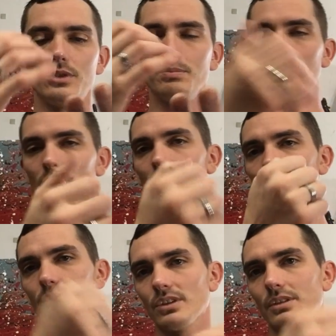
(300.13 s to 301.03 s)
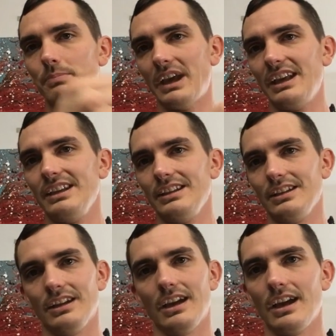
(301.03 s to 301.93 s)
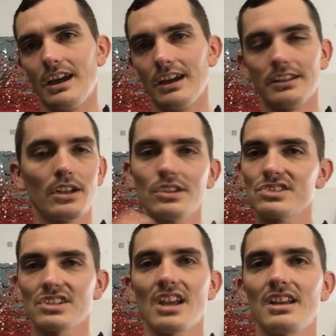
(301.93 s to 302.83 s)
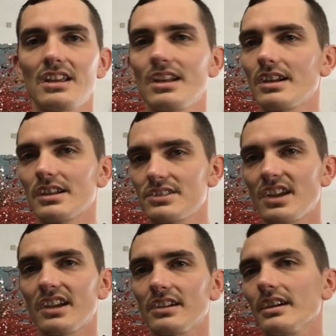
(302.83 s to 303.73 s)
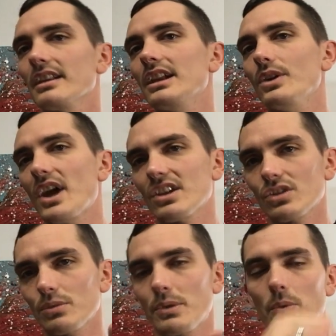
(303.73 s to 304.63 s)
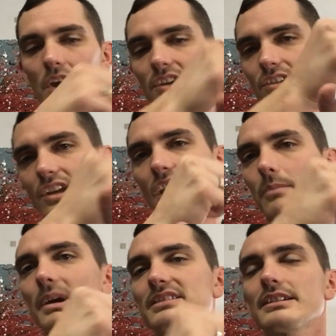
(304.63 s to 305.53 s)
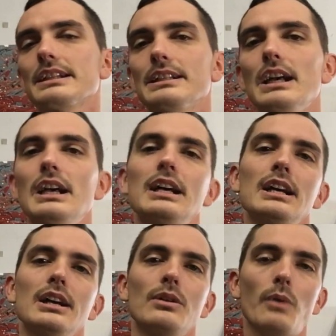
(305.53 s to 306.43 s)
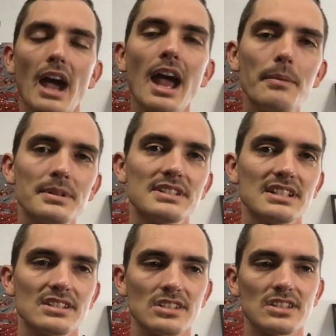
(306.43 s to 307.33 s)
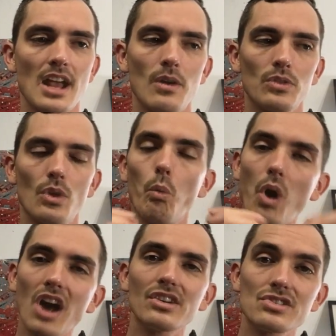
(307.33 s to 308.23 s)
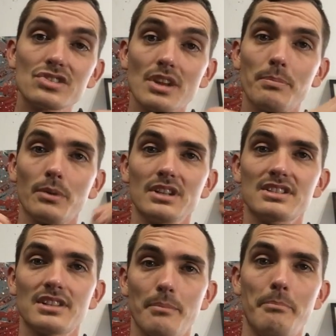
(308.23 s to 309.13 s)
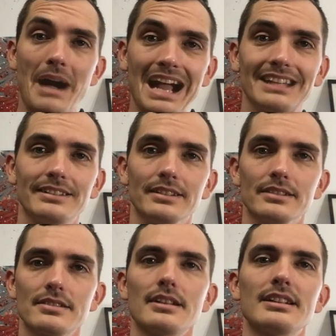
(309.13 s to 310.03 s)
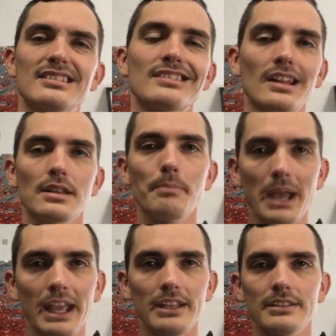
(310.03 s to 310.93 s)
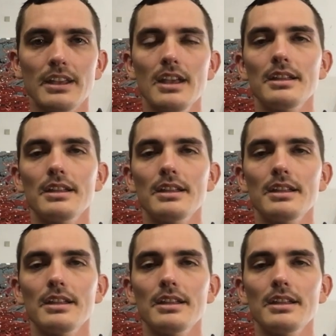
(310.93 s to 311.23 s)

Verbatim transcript: you put acrylic paint, uh, you know, say in a container, and then you add a little bit of water and you kind of mix it in. What happens is, is that the water separates the binders inside the paint.